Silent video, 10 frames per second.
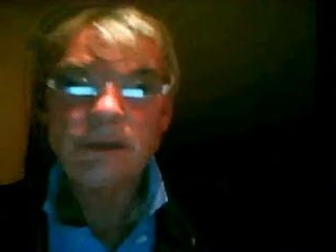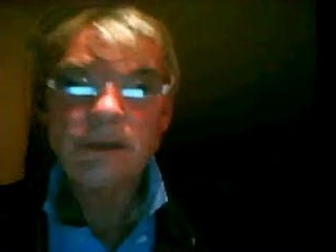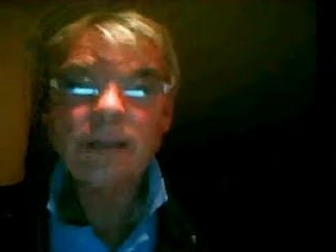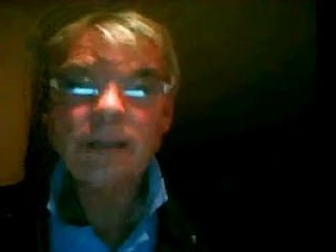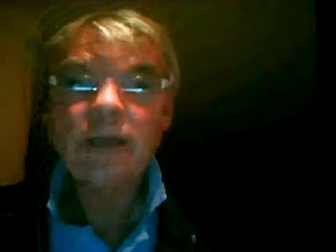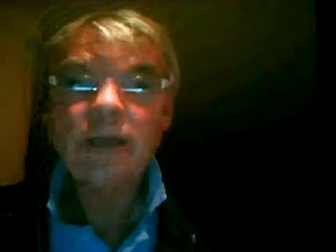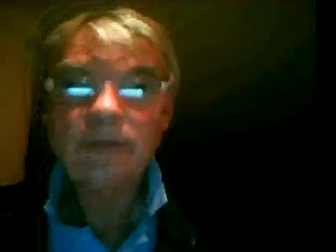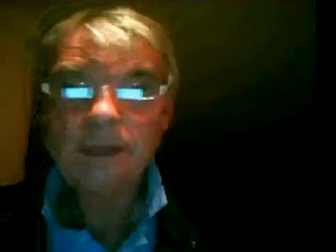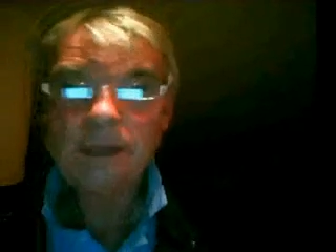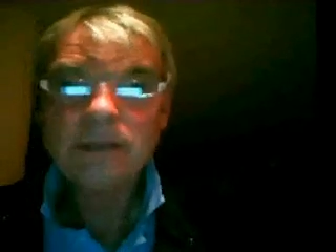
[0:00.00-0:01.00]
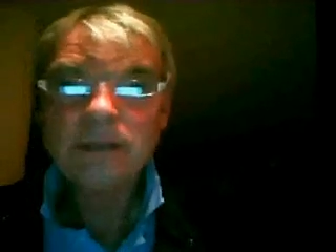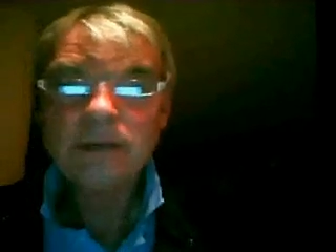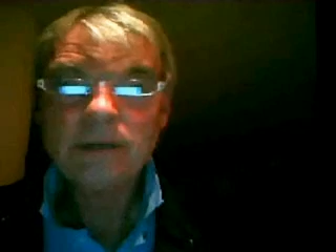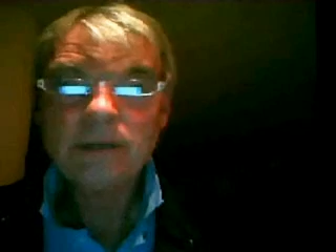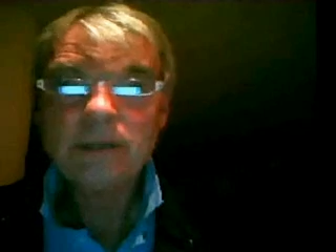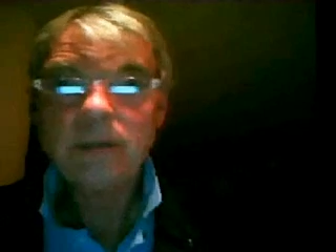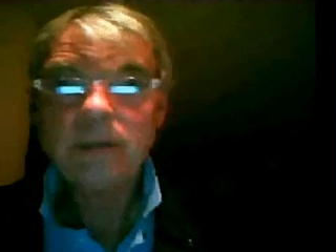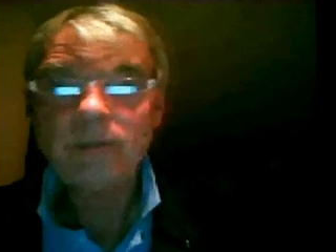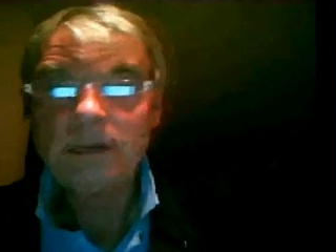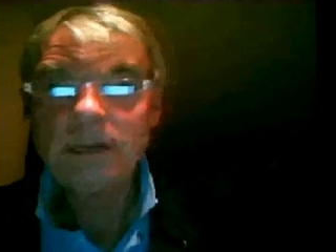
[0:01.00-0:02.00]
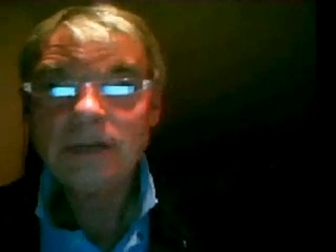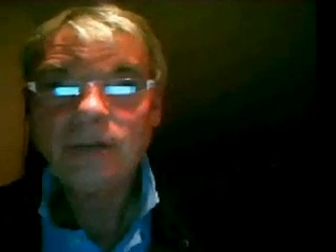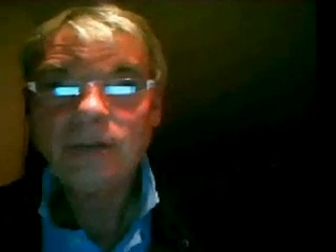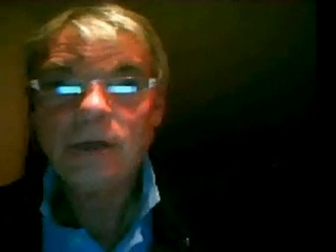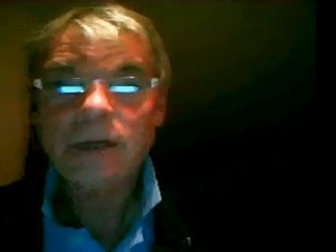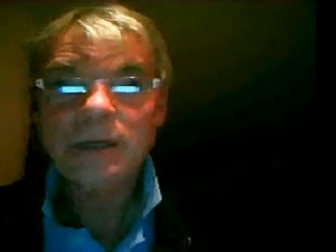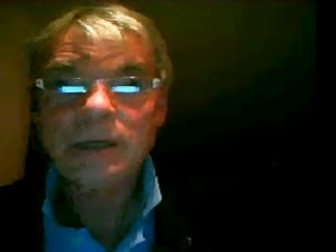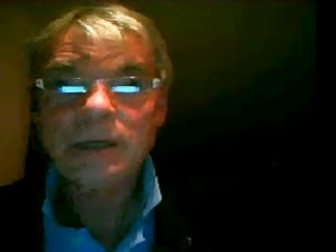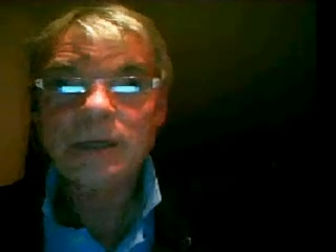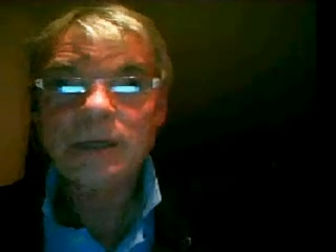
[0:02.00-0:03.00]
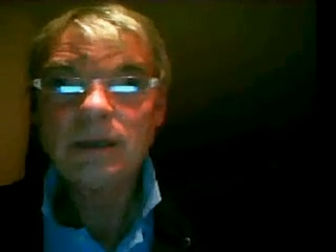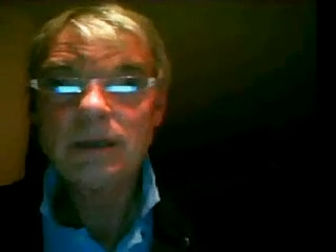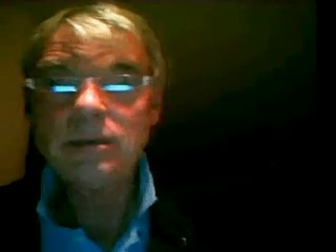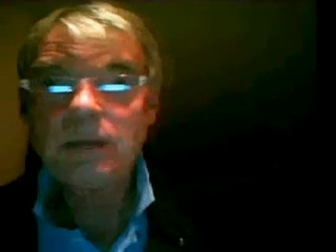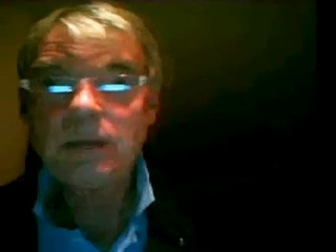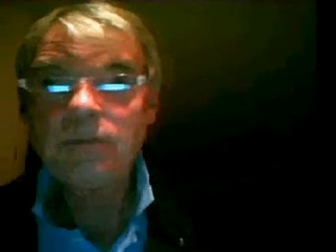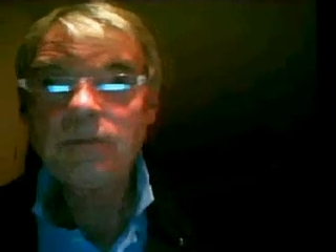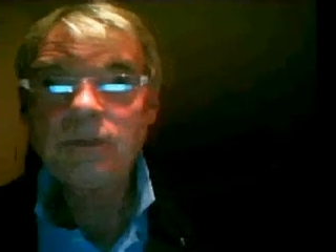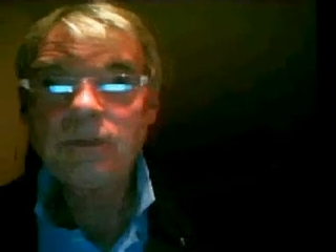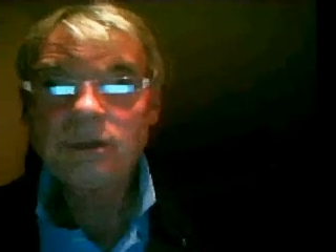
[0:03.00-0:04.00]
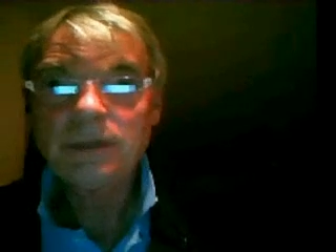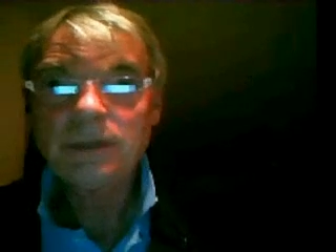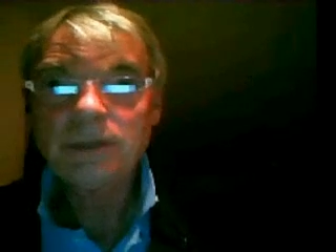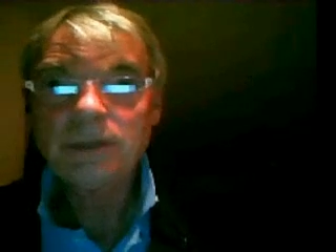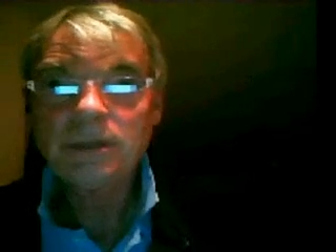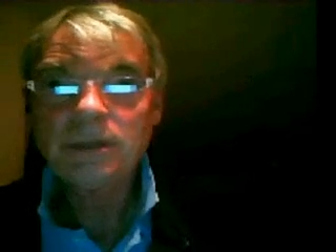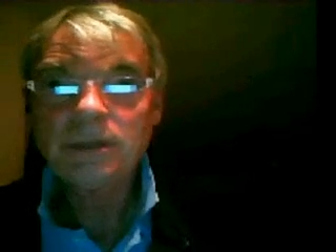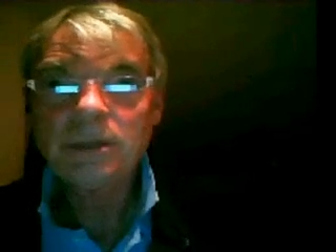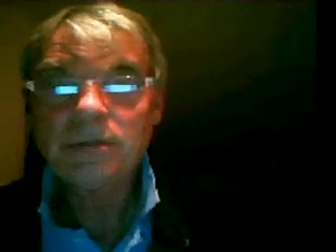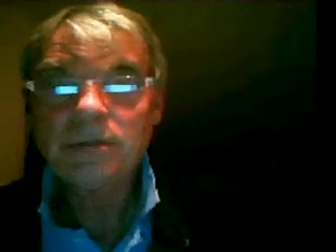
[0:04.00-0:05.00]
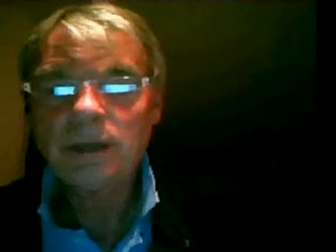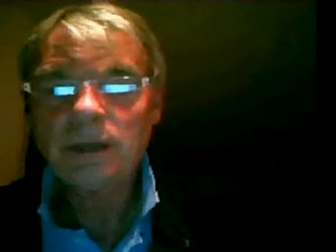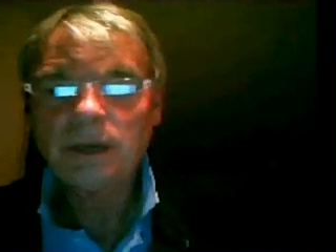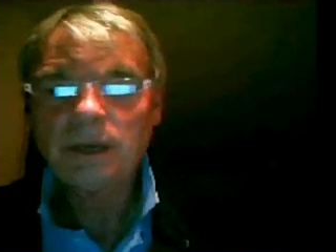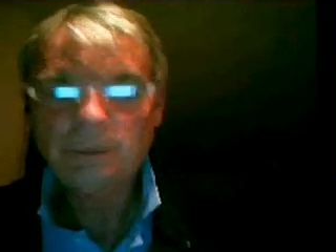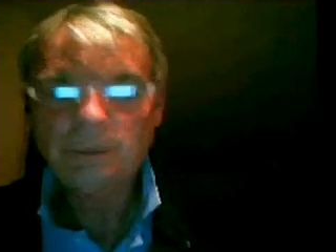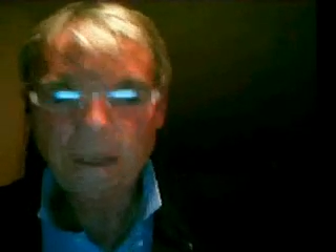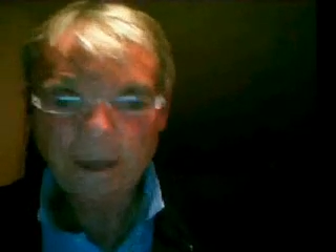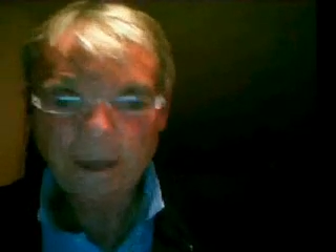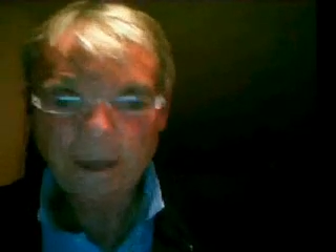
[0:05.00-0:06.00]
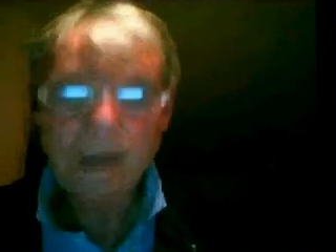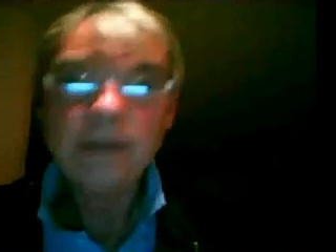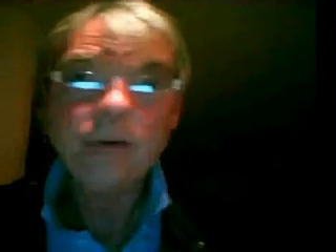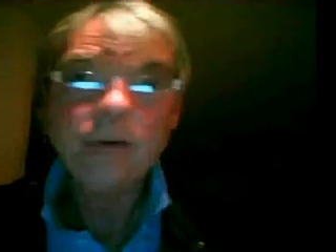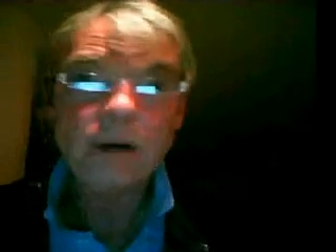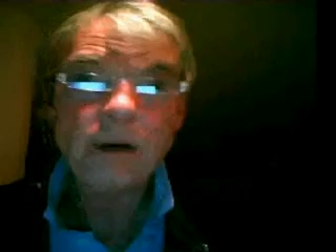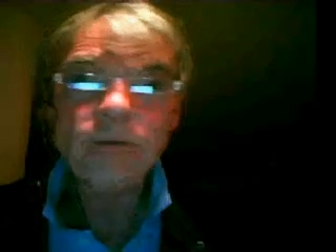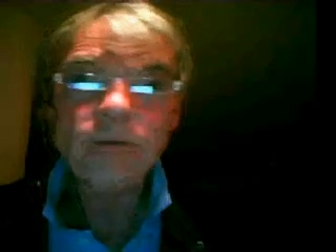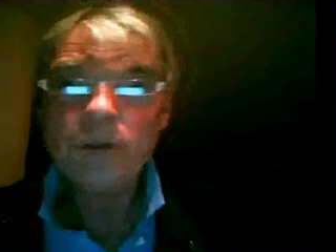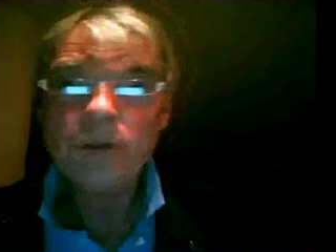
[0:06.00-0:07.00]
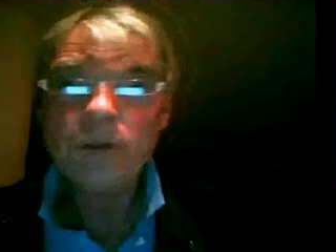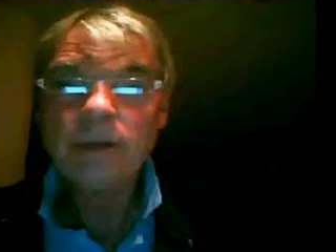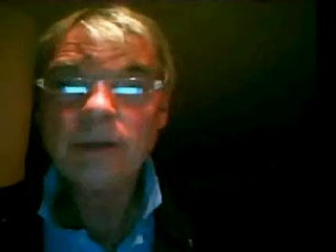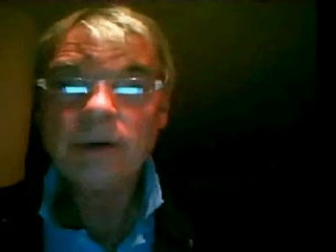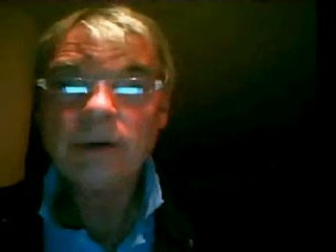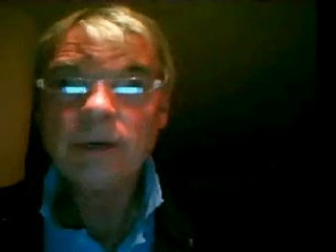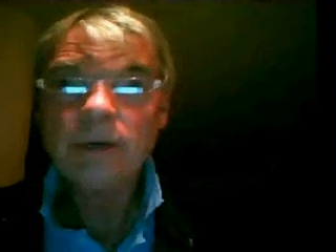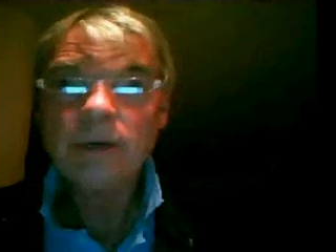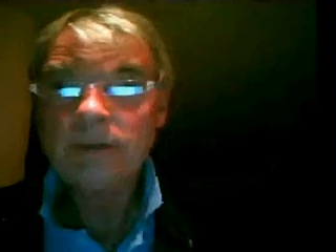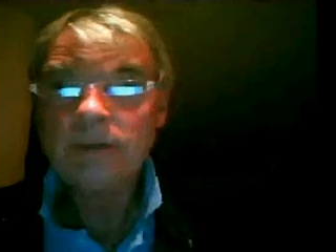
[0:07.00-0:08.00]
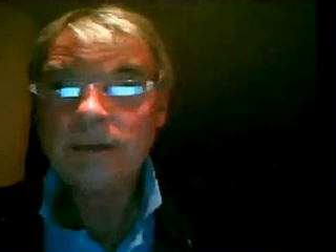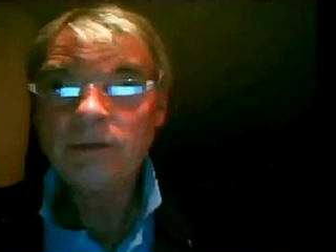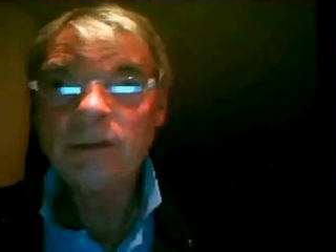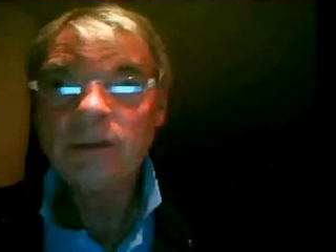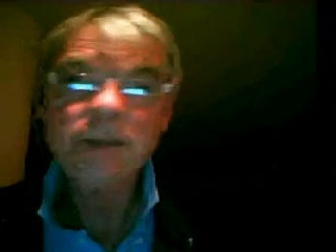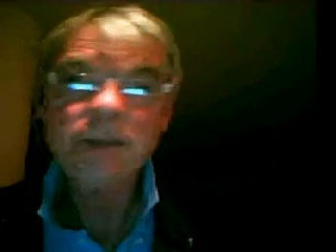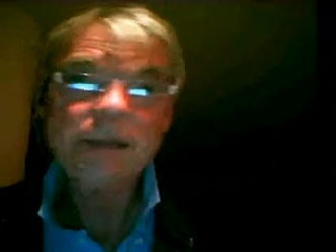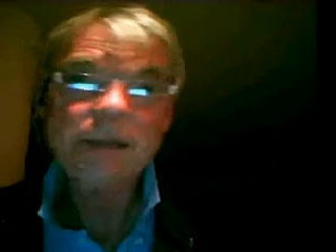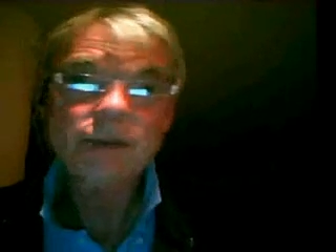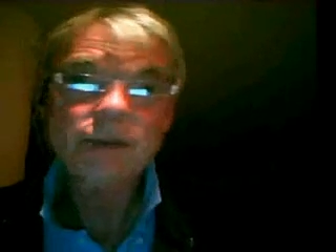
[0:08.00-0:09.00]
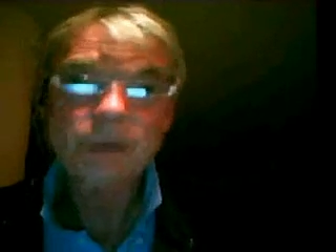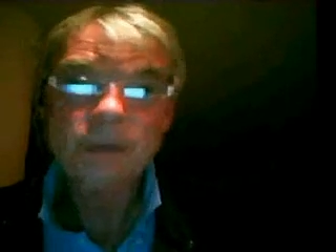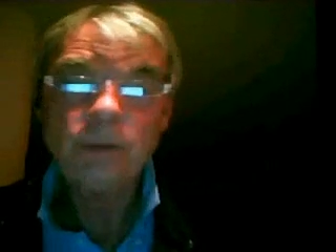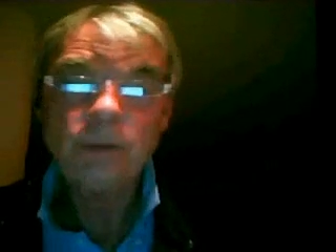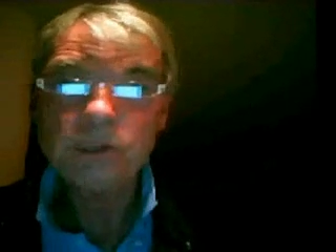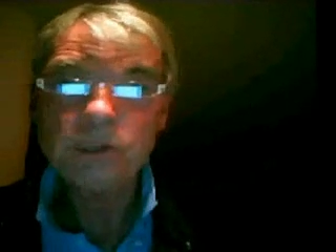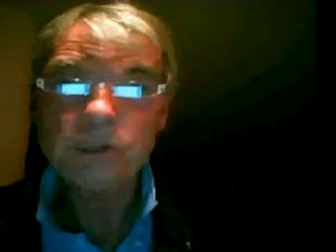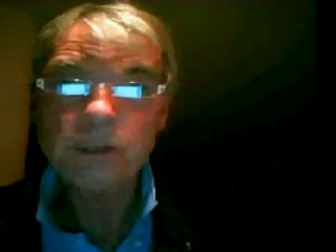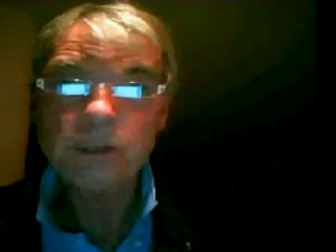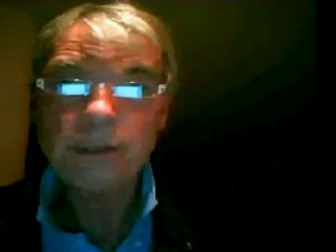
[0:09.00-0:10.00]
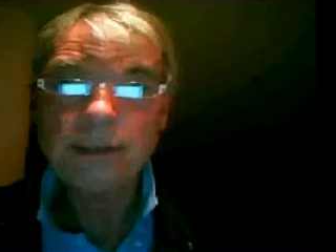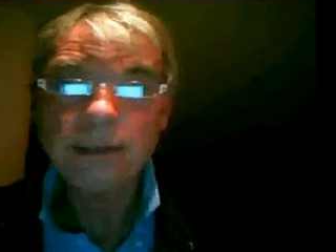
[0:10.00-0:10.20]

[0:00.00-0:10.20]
in the advanced countries, in the financial markets, and the fiscal stimulus in the real economy either aren't forthcoming or not effective, then it's actually going to be worse than that.